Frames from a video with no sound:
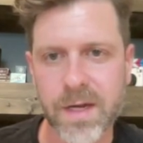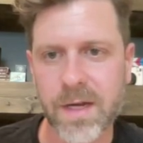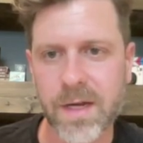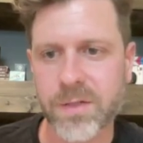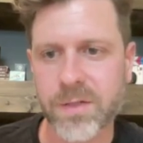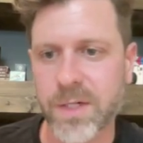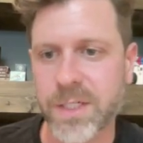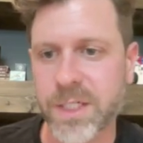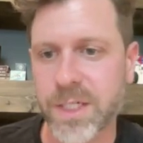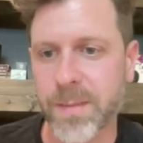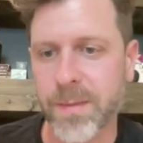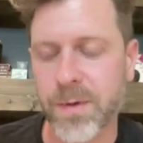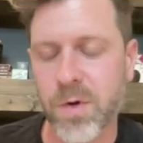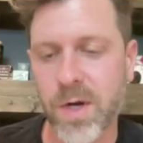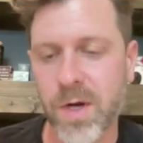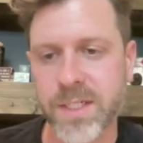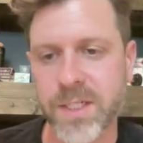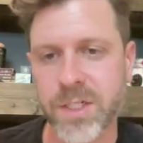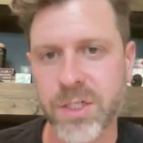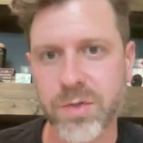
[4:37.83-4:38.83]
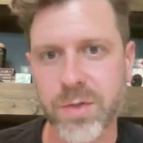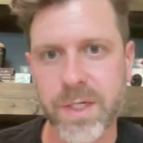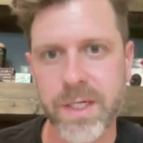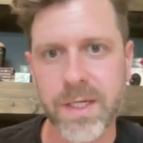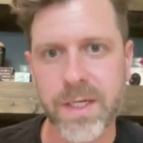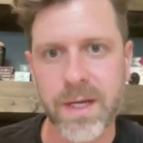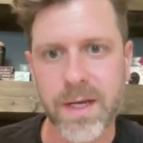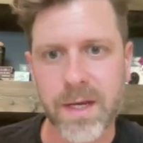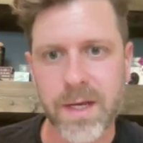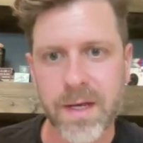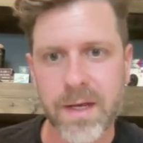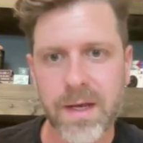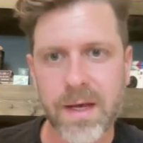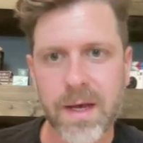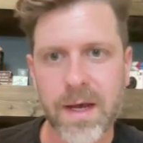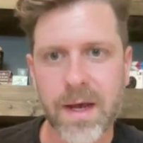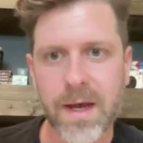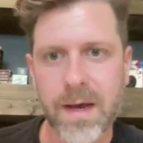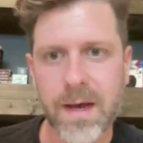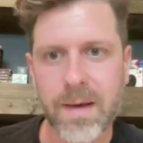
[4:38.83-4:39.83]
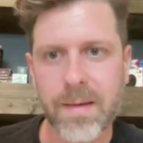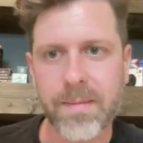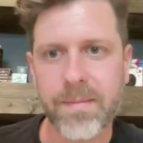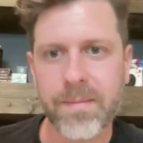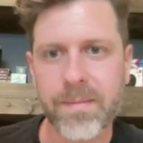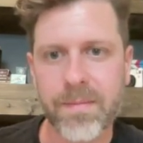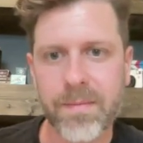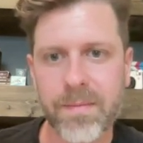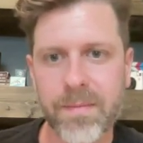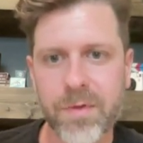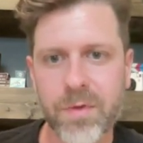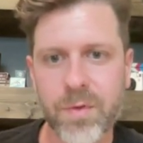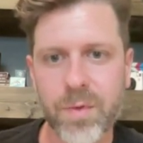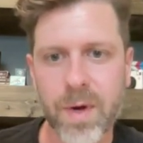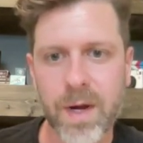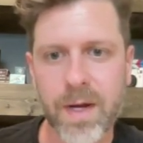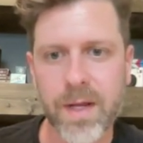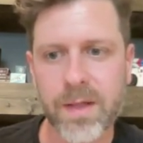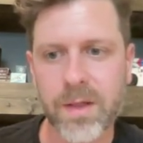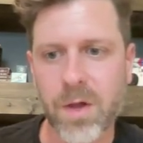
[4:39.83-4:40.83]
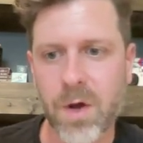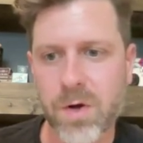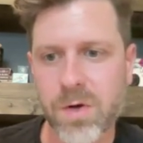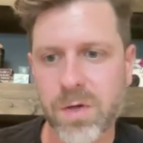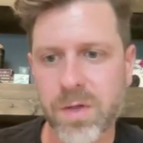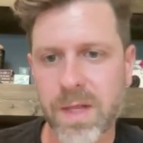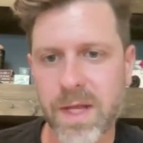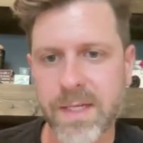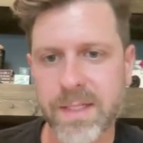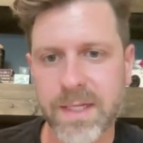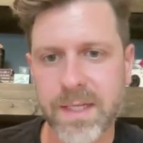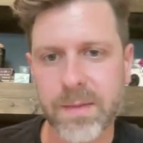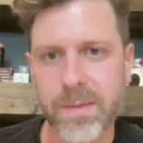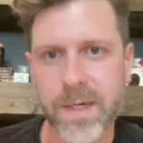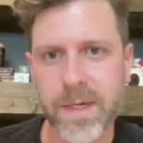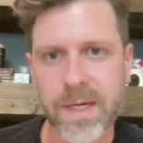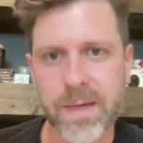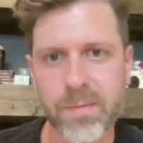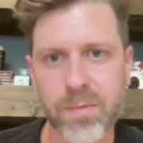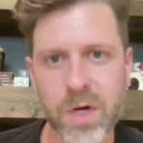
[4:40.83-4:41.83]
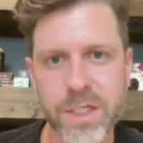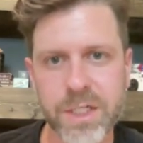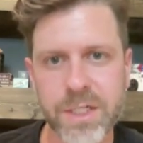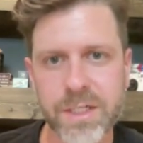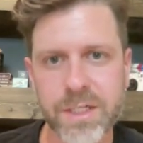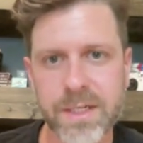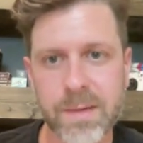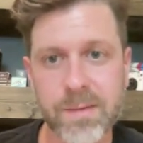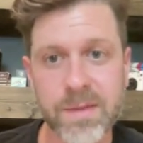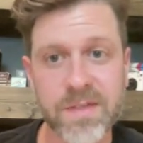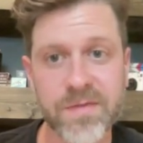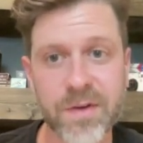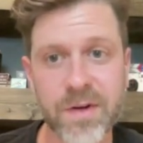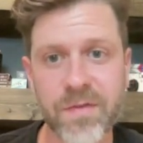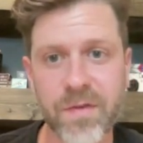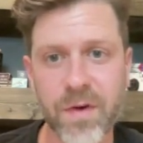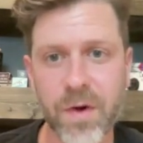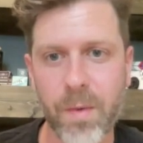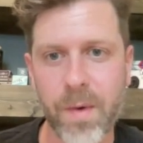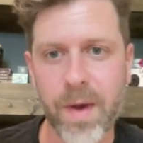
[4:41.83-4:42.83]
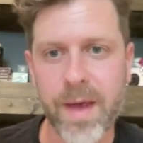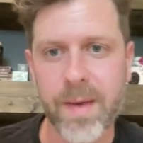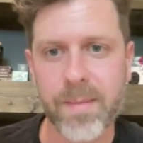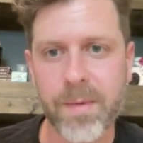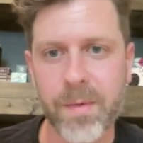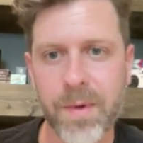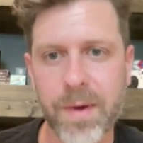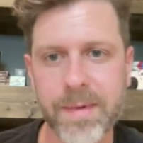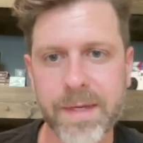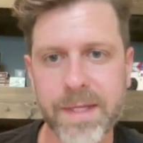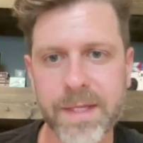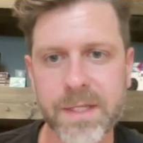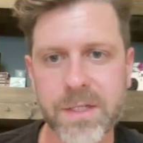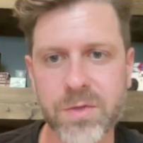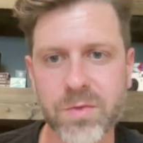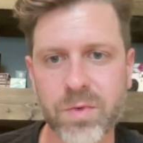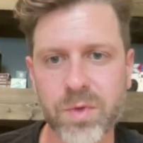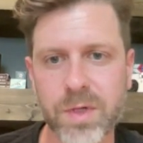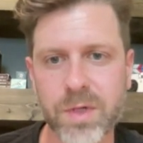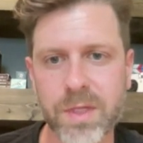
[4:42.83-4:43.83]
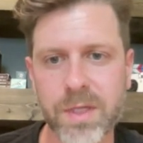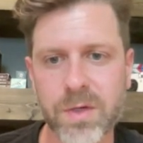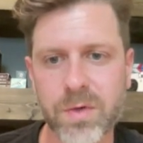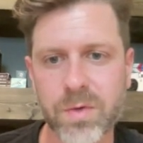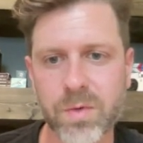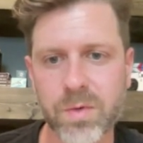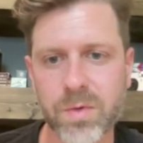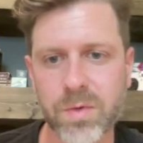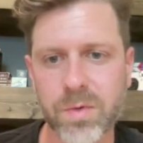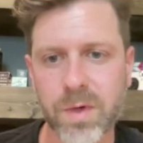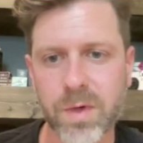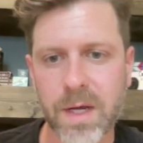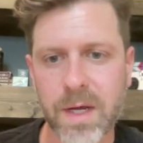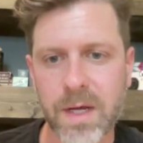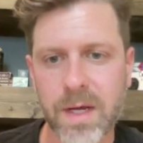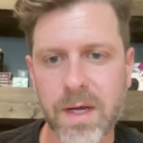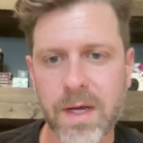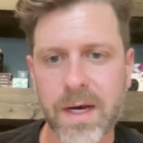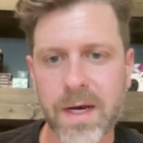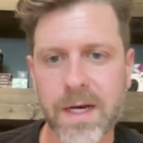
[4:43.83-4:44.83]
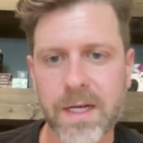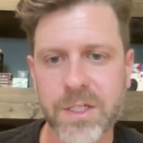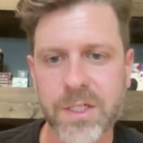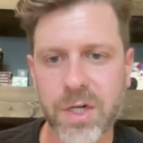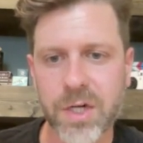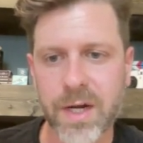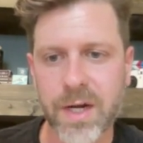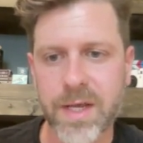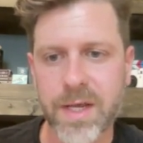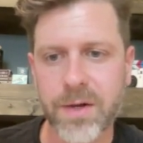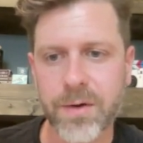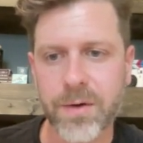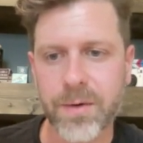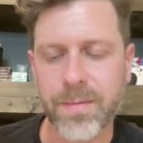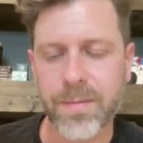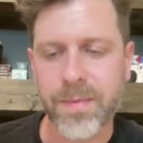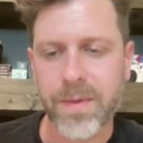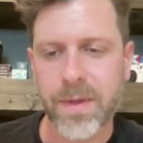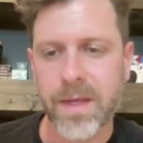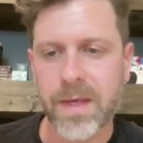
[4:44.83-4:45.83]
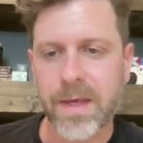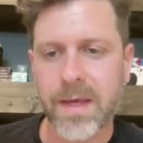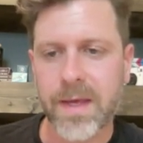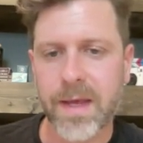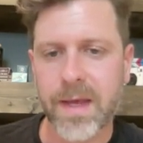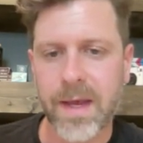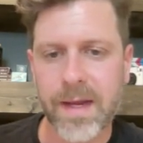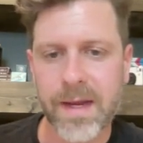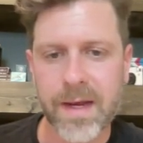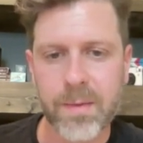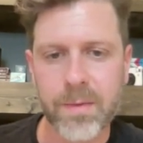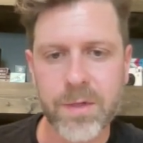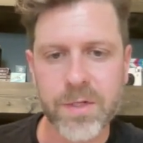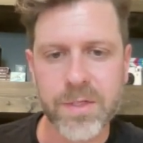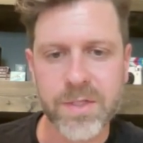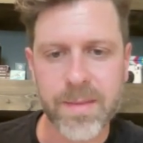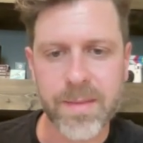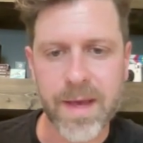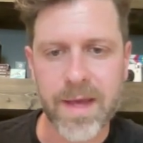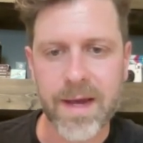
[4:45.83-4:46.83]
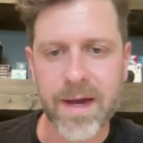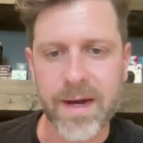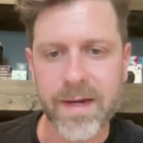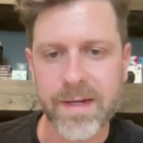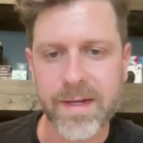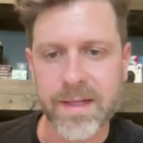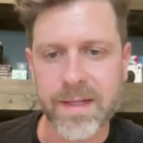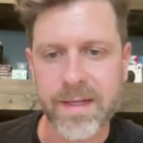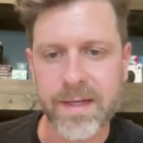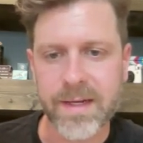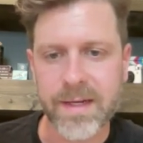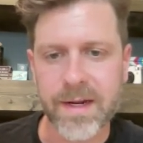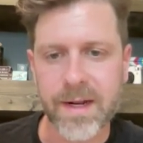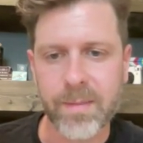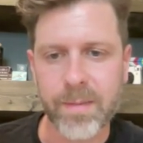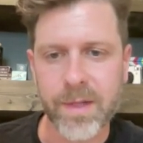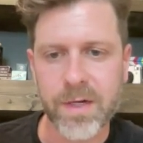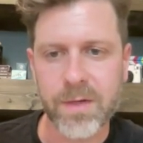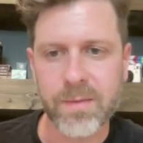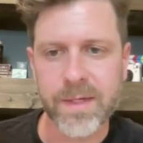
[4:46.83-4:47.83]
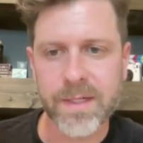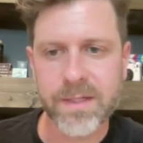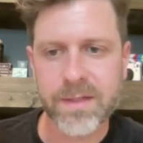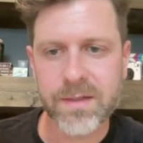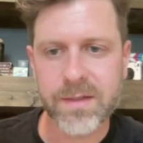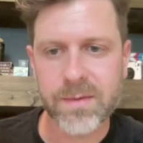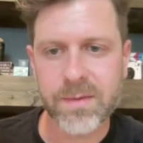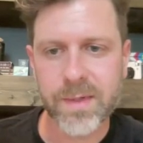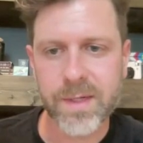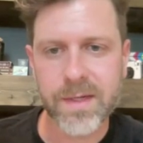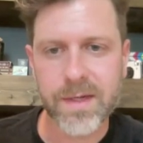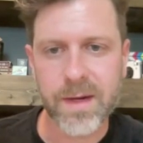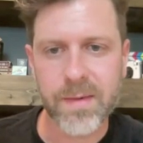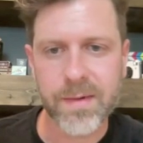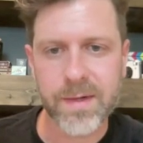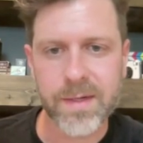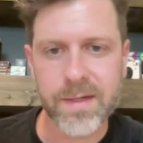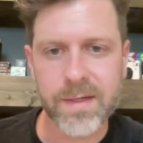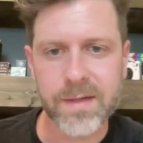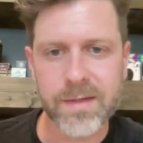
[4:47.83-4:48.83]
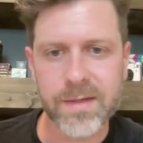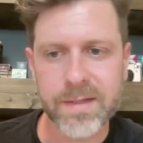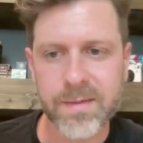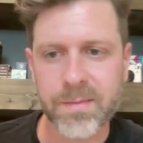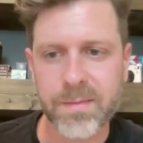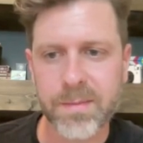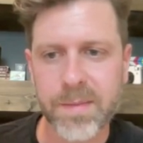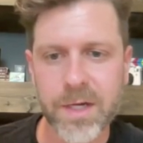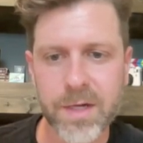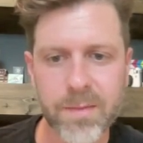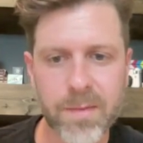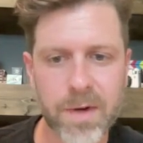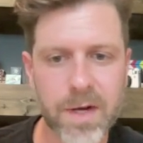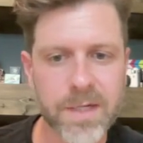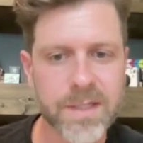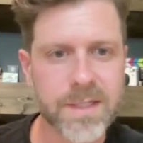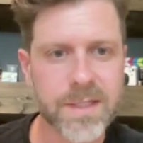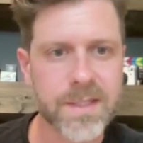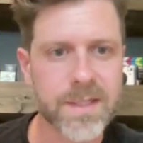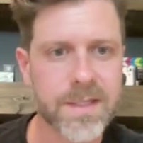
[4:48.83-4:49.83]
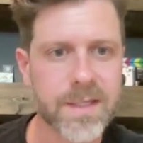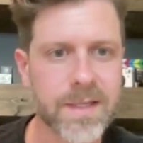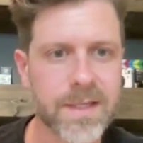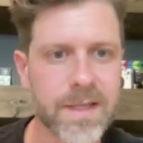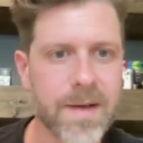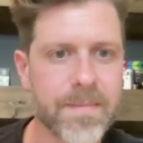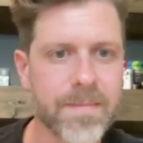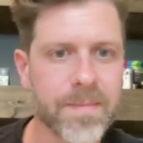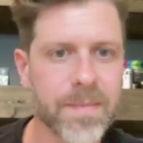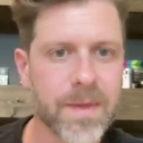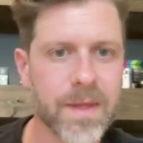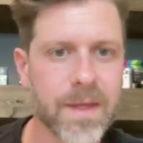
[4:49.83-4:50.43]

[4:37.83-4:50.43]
So I jumped across the street, threw on a longer lens, a little bit of compression. I was very far away, but we were able to get this really cool shot here. And we used some AI to clean it up a little bit so that we got rid of some planter boxes, things like that.